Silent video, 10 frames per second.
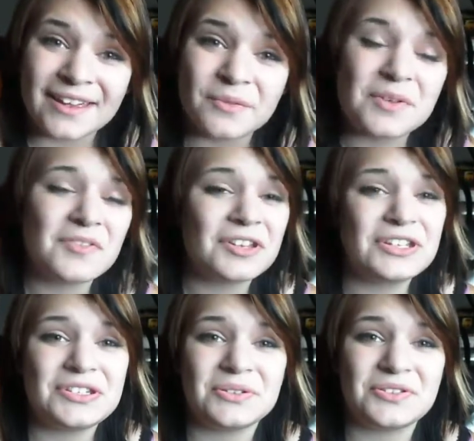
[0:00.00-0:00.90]
We really
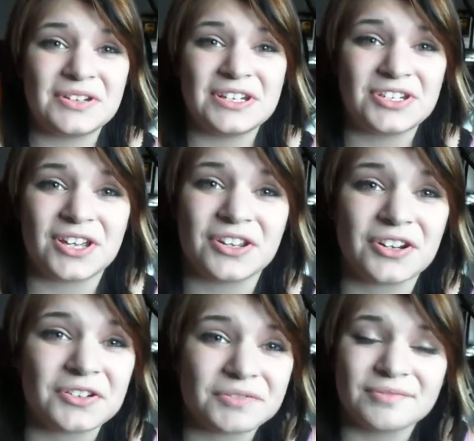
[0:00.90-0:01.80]
do treat each
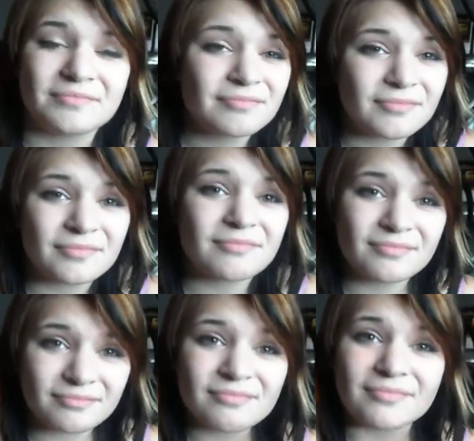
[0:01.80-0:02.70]
other
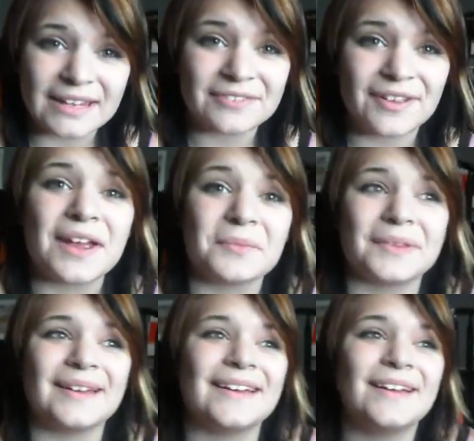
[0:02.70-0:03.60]
like
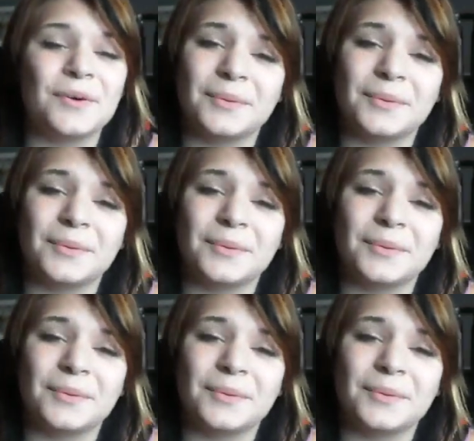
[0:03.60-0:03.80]
family,